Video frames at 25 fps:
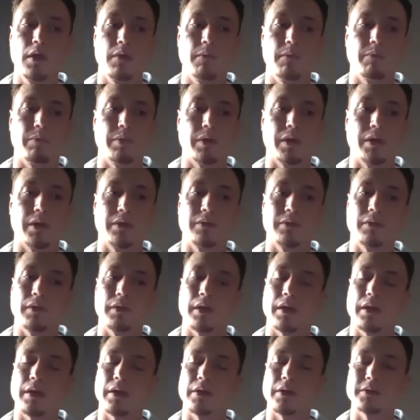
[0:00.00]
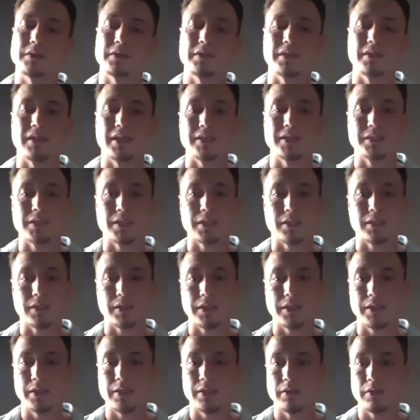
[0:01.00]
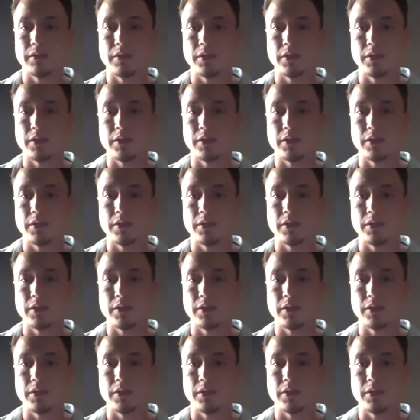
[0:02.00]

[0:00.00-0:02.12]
But statistically,